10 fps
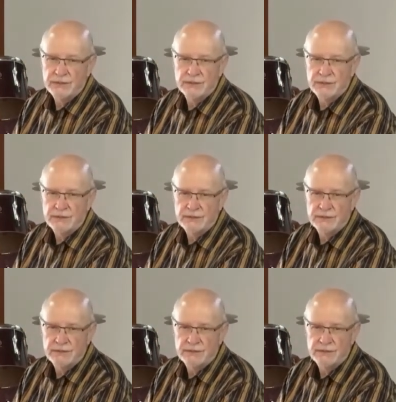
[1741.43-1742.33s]

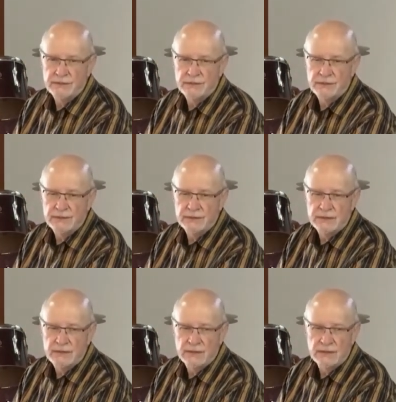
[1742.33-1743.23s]
(no one is talking)